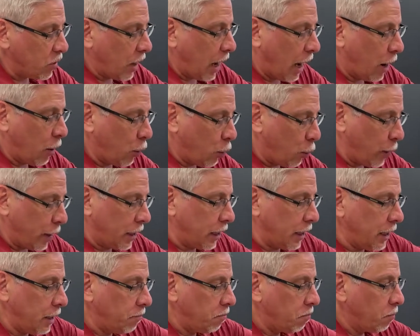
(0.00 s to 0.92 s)
How
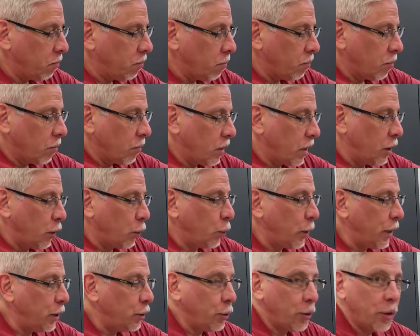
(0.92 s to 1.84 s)
quickly can
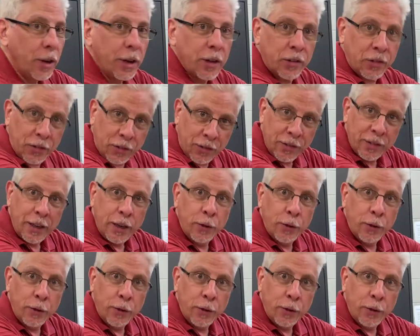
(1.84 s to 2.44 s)
we do this?